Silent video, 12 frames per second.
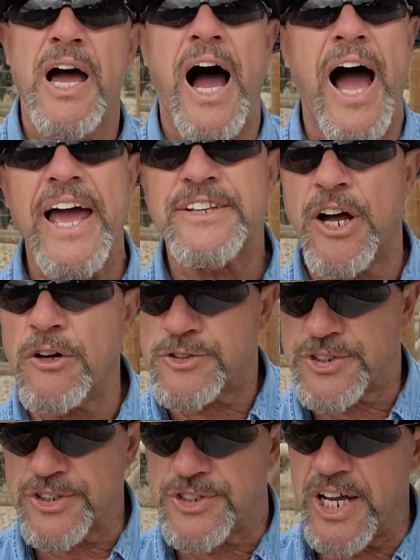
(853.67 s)
I don't
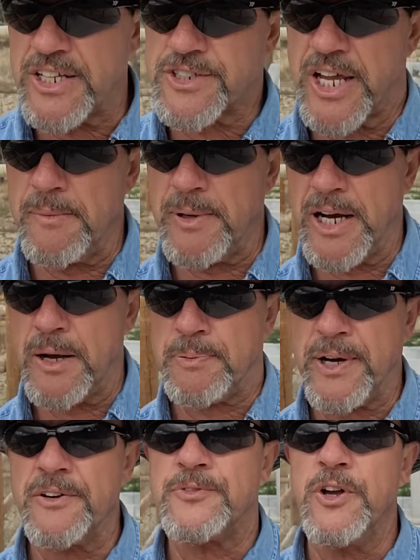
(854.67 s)
suggest coming up
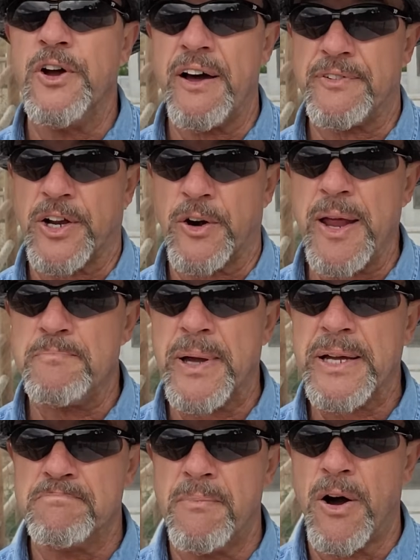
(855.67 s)
here if you have a great
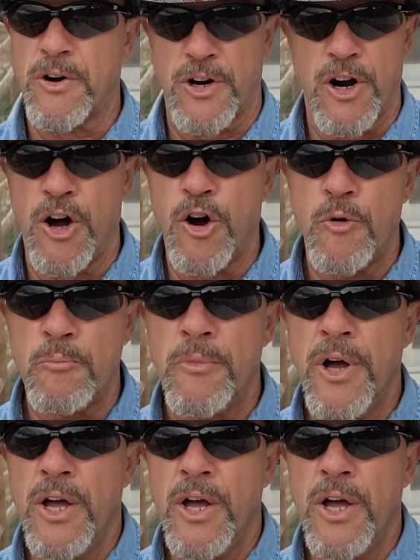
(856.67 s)
big motorhome,